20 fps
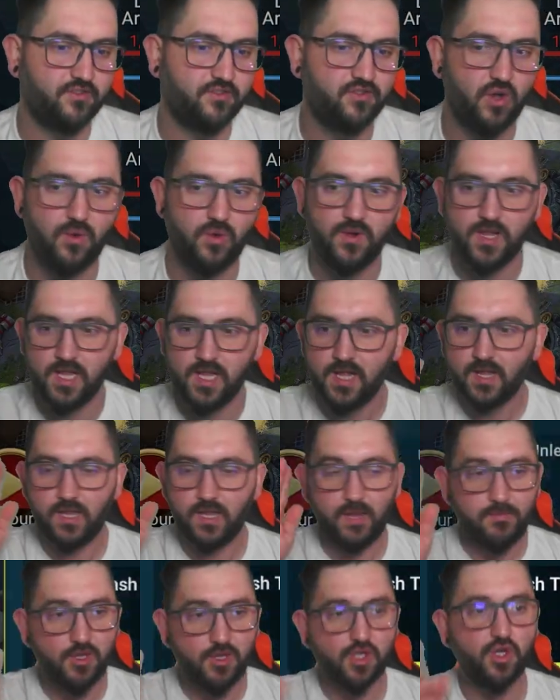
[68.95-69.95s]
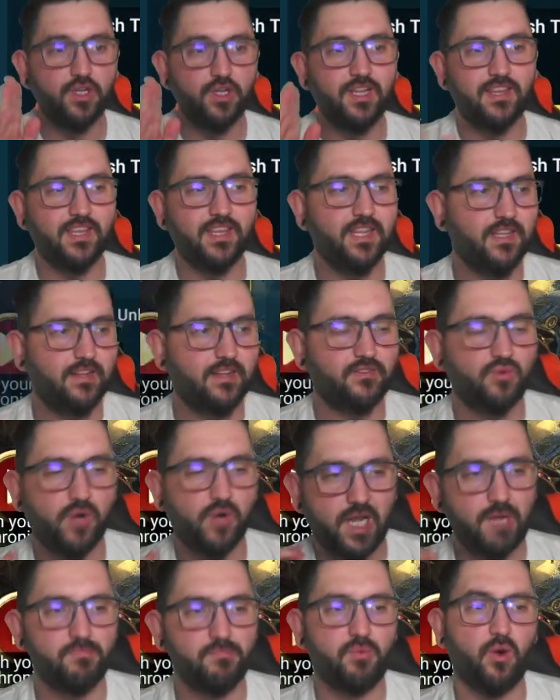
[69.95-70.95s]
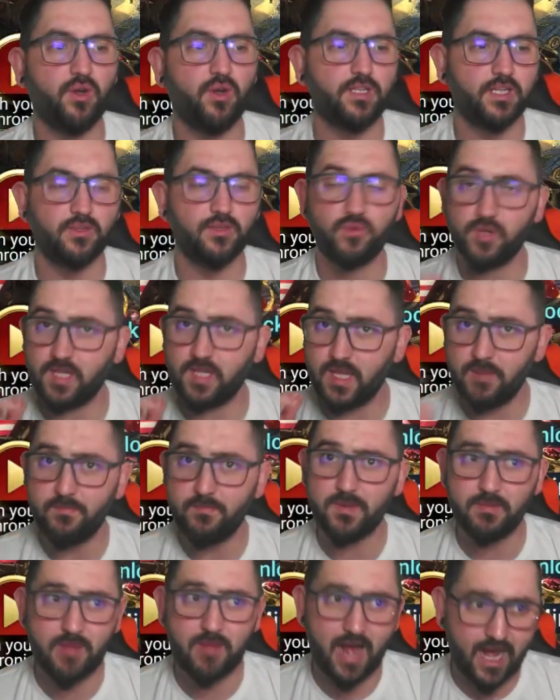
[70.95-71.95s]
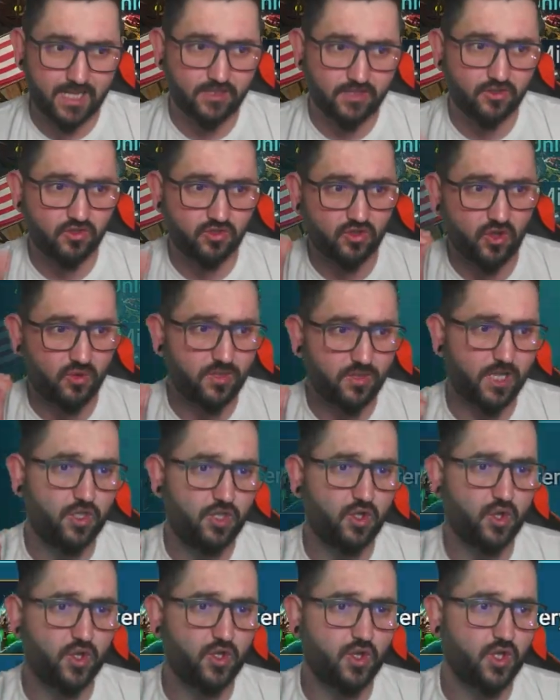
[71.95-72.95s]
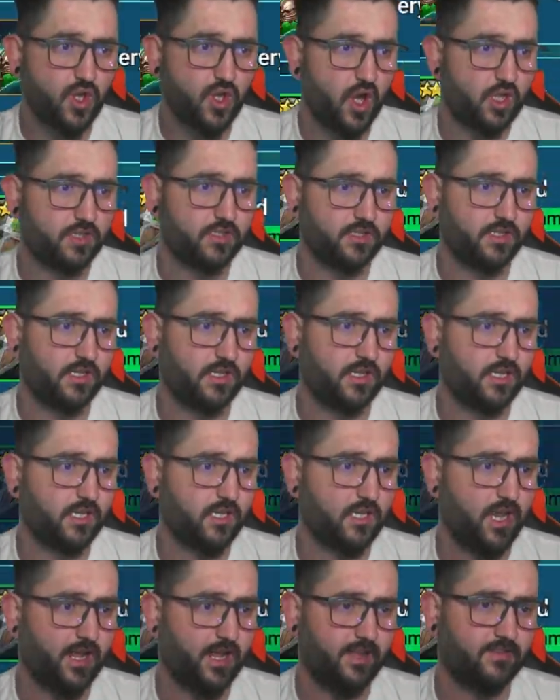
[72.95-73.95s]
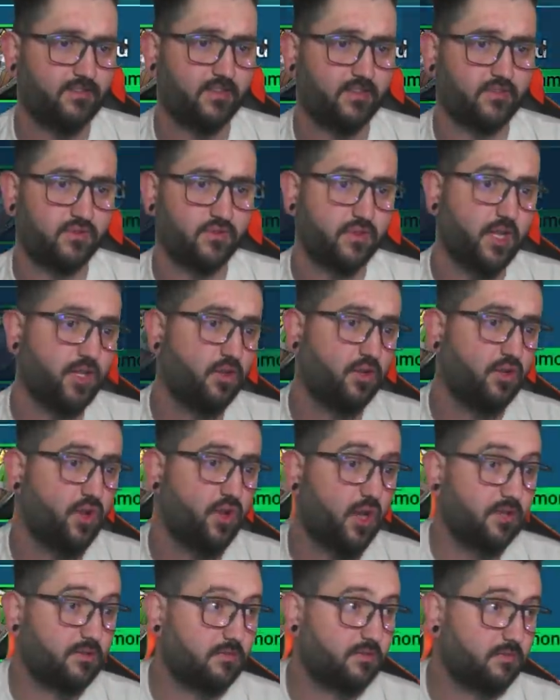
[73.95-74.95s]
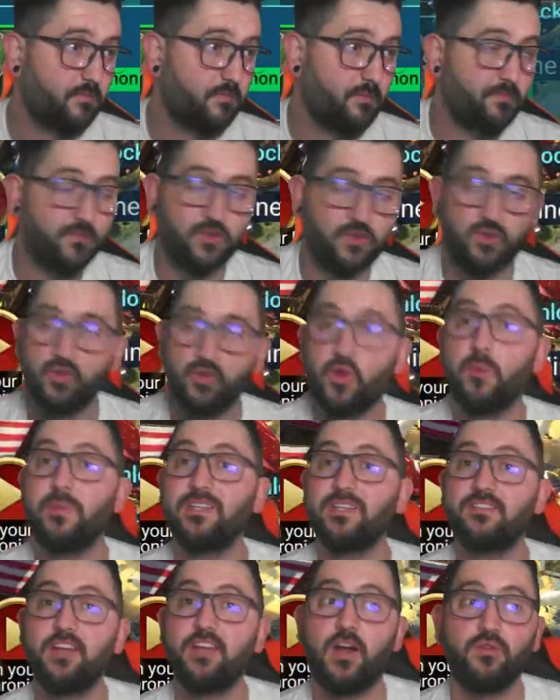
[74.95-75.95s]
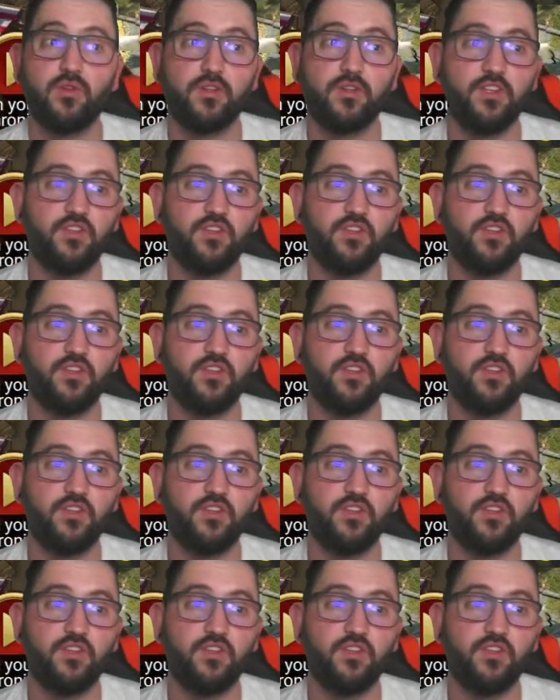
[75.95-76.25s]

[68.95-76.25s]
So let me show you the thing that's really important to keep in mind so that you're not, like I said, so that you don't miss out on